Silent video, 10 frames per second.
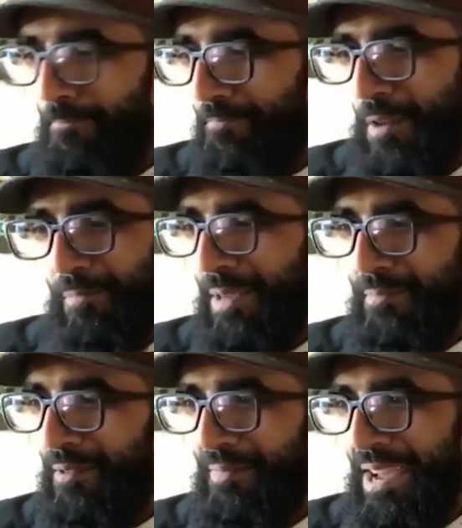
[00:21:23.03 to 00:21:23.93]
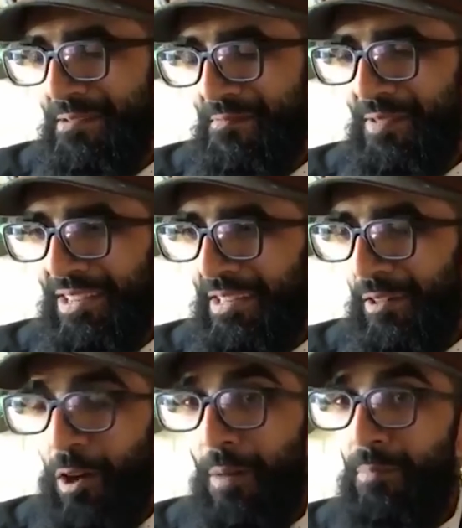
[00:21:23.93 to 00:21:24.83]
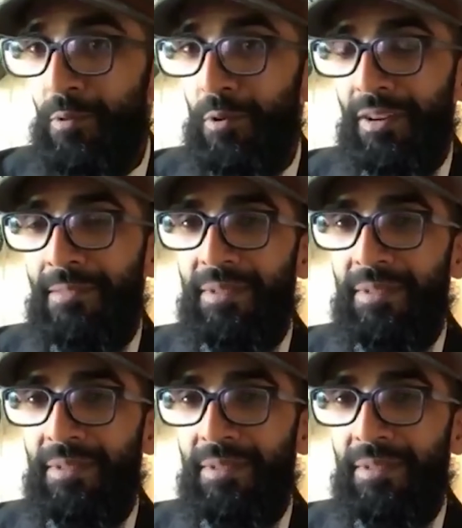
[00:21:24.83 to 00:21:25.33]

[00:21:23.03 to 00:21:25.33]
you know, people might want to carpool, right?